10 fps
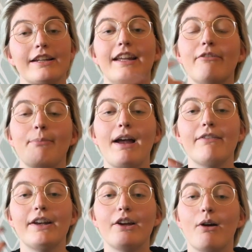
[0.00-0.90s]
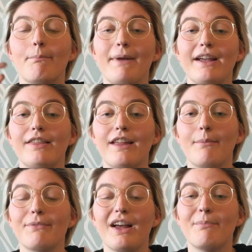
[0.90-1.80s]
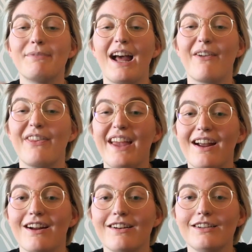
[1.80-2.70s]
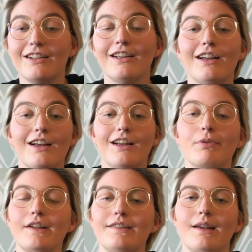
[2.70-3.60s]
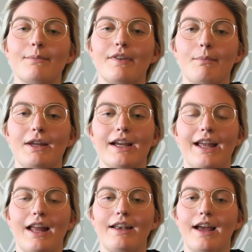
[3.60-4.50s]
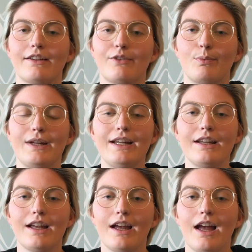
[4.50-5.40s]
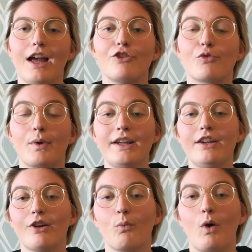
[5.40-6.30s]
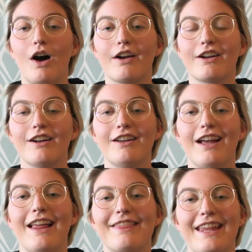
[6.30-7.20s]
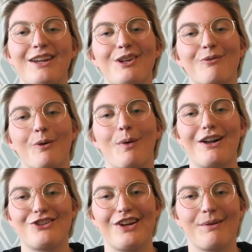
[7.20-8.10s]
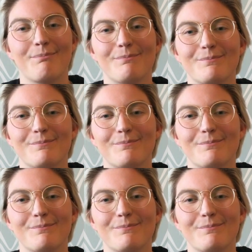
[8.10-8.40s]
Give my video a big thumbs up down there. Please come see me again next week. Drink your water, and thank you for watching.